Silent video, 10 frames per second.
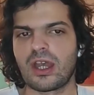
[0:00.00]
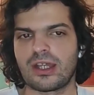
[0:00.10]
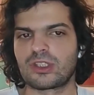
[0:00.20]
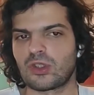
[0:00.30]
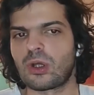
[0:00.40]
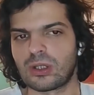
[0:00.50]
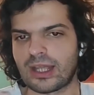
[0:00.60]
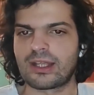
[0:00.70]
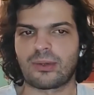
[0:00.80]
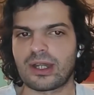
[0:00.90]
It's all
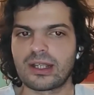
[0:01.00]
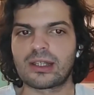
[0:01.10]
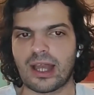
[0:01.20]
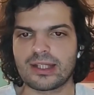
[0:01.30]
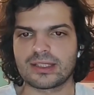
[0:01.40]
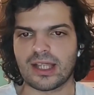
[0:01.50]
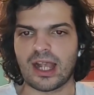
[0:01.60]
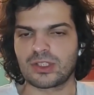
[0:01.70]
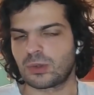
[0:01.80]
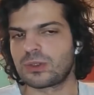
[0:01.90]
like running client
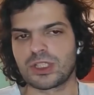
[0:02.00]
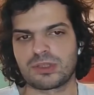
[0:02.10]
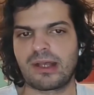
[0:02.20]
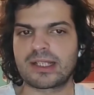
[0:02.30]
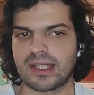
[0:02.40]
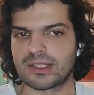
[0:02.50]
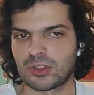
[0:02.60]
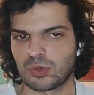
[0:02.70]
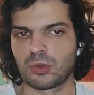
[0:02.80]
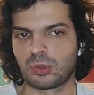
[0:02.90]
side, so it just makes
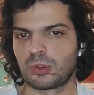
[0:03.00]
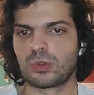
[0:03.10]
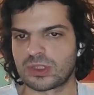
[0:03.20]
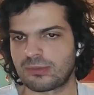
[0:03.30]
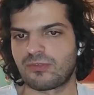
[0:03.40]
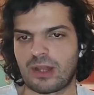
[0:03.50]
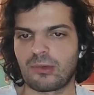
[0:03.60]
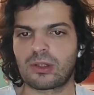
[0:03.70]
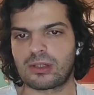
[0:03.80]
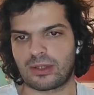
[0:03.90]
sense to use some
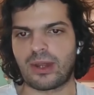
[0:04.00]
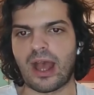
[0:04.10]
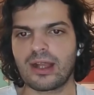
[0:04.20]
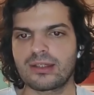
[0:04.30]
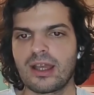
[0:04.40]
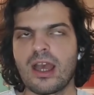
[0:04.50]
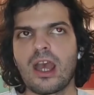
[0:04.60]
framework like React.